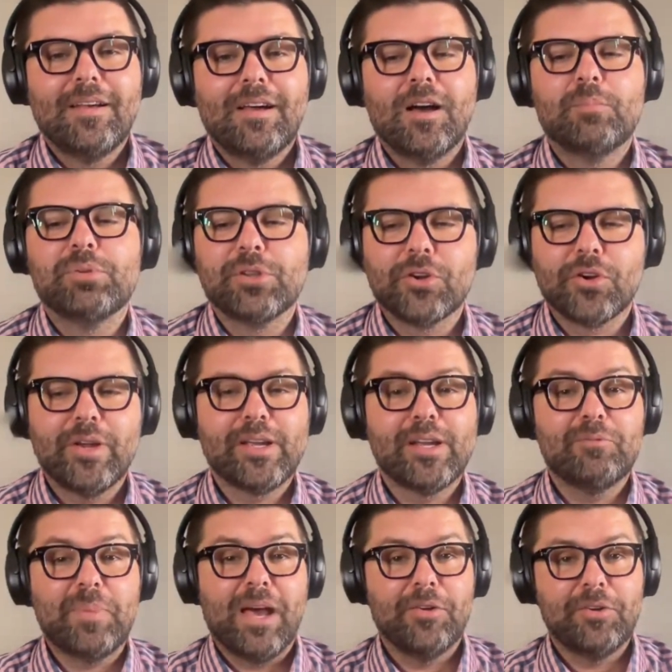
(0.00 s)
a blurring
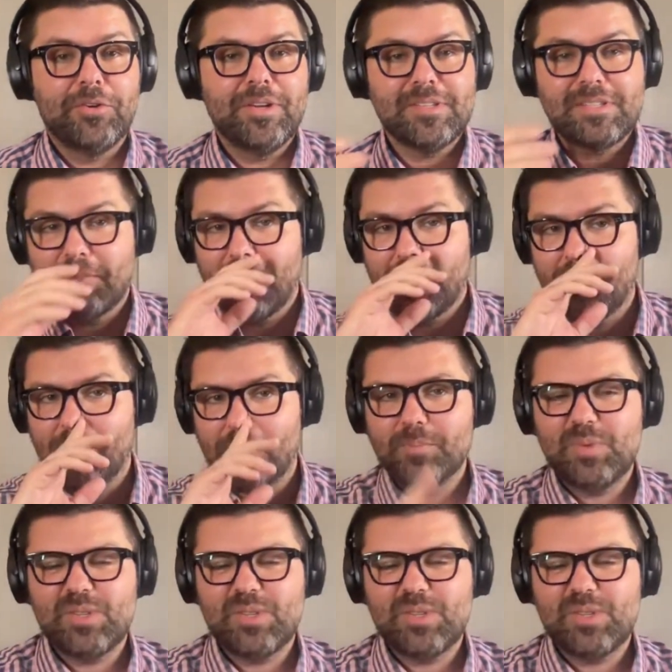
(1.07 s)
of boundaries in my home.